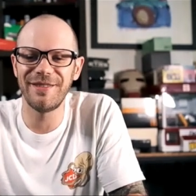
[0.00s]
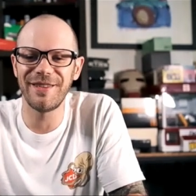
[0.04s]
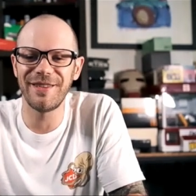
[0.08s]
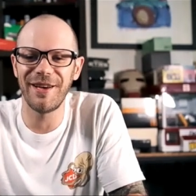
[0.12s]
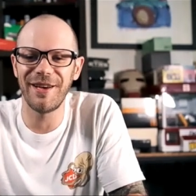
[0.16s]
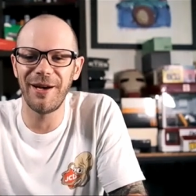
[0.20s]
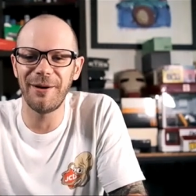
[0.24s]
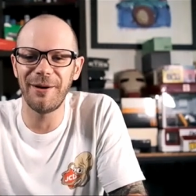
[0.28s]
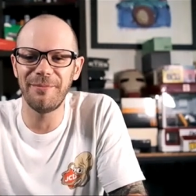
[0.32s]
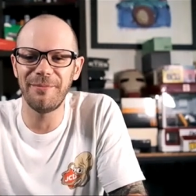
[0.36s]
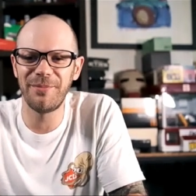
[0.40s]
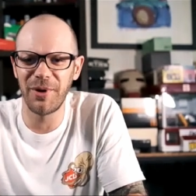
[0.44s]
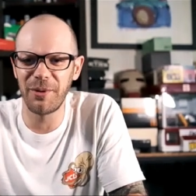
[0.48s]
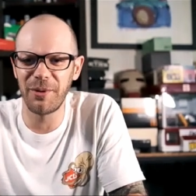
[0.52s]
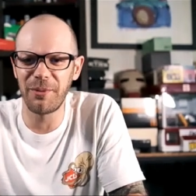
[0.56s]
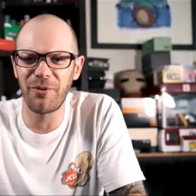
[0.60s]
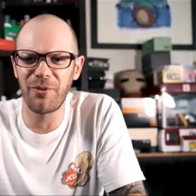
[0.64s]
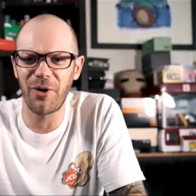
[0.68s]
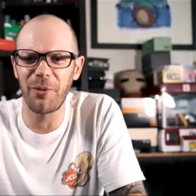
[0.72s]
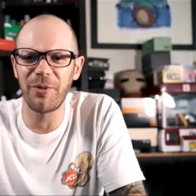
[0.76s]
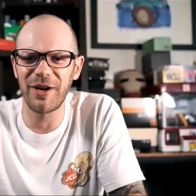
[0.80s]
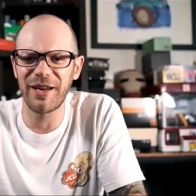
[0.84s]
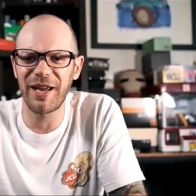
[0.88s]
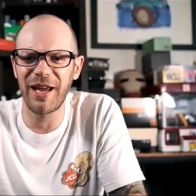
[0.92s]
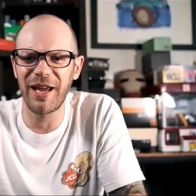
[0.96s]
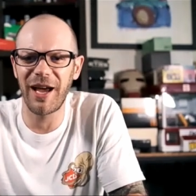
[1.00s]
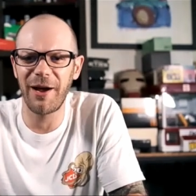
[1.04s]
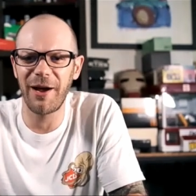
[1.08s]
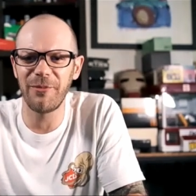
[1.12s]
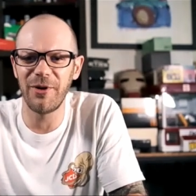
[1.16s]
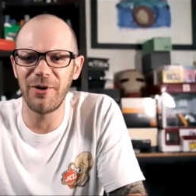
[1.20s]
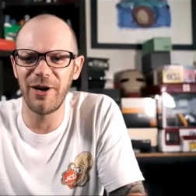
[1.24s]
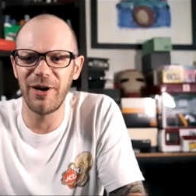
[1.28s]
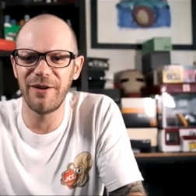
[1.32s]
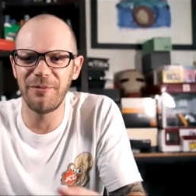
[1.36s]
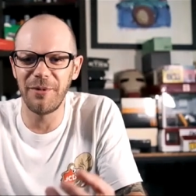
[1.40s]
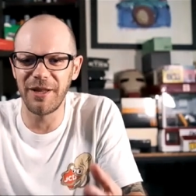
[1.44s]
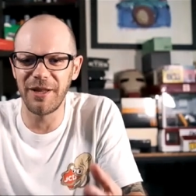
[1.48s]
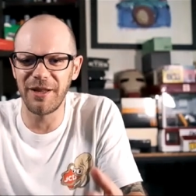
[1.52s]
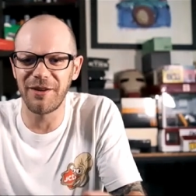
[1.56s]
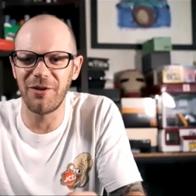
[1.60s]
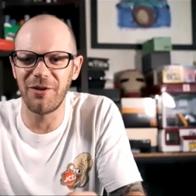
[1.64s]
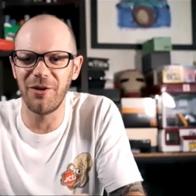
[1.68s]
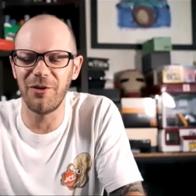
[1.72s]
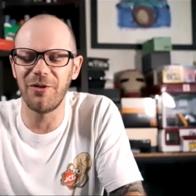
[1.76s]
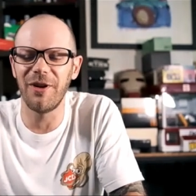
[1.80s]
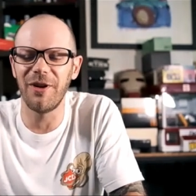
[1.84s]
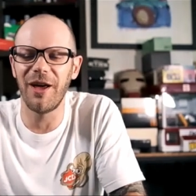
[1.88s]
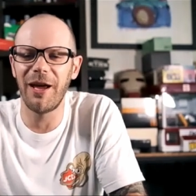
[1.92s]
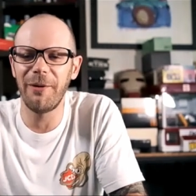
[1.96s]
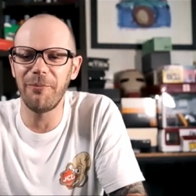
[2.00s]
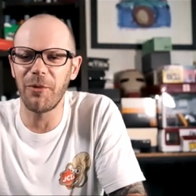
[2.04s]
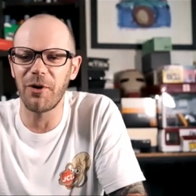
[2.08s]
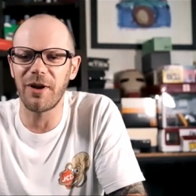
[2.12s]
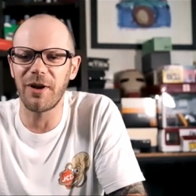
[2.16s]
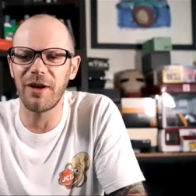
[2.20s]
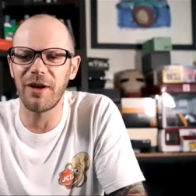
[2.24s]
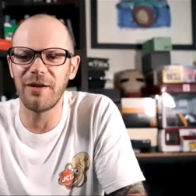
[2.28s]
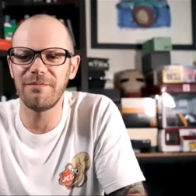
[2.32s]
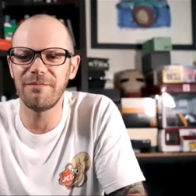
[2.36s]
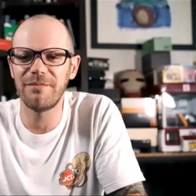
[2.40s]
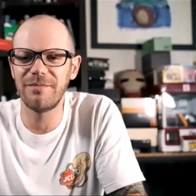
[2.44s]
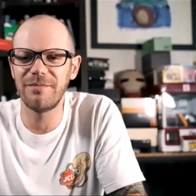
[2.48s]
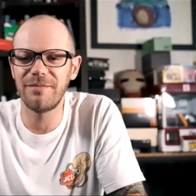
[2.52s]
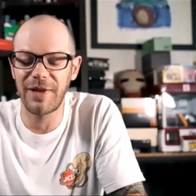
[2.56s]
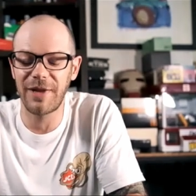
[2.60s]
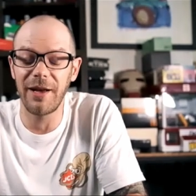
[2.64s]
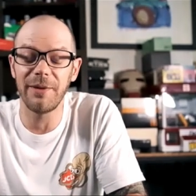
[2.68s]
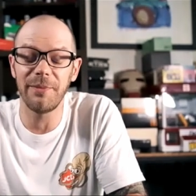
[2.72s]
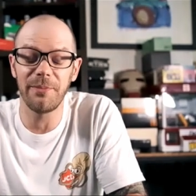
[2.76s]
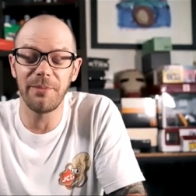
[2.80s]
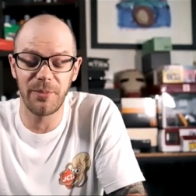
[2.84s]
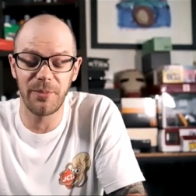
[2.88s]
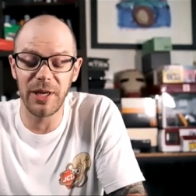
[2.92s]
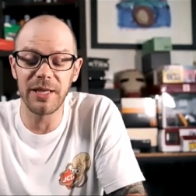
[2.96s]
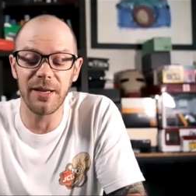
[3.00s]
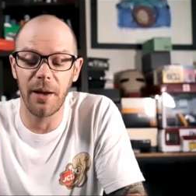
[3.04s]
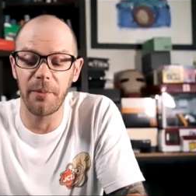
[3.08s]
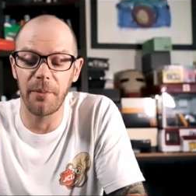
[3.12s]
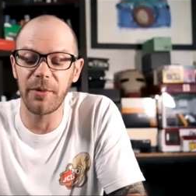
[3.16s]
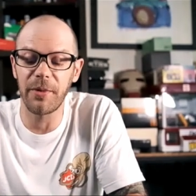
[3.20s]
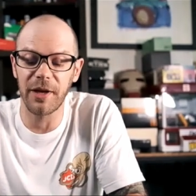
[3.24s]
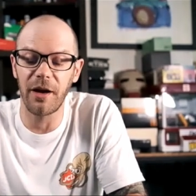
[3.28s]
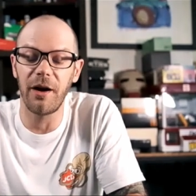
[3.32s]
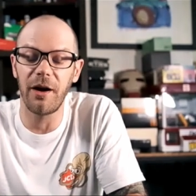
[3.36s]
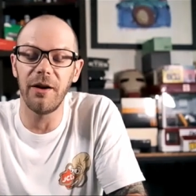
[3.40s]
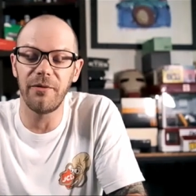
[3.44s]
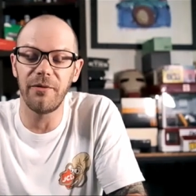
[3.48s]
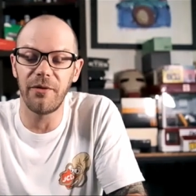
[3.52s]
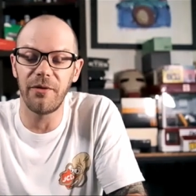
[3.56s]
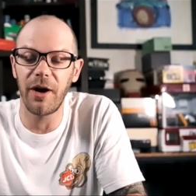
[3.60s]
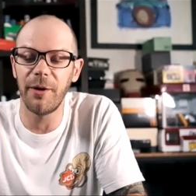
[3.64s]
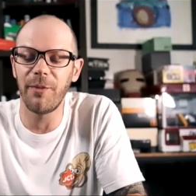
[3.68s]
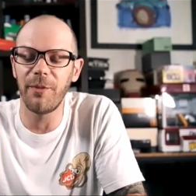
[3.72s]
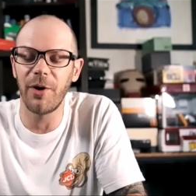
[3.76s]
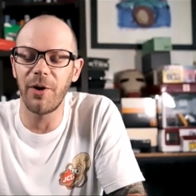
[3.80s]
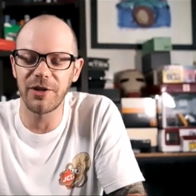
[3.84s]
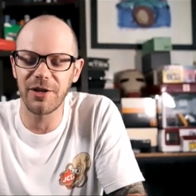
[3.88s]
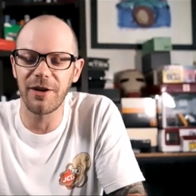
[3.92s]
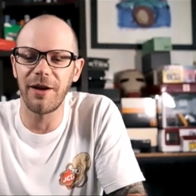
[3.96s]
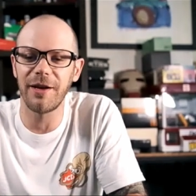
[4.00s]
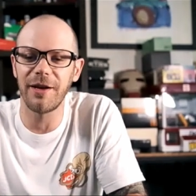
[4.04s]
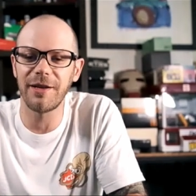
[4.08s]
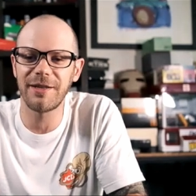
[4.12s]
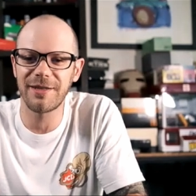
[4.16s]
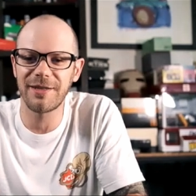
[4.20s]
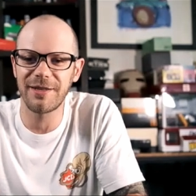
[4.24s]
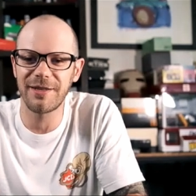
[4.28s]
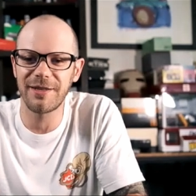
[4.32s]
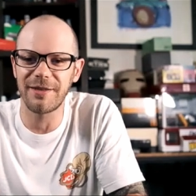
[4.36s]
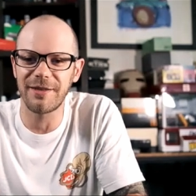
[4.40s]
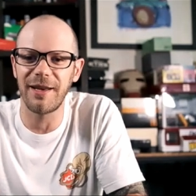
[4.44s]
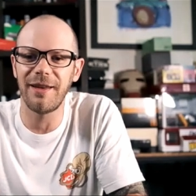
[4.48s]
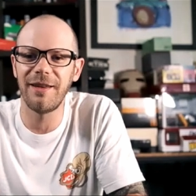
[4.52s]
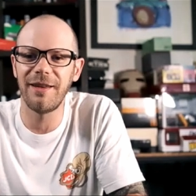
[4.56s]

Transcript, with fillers: uh, put a proper camera with a good name on it. That'd be something I'd very much like to see.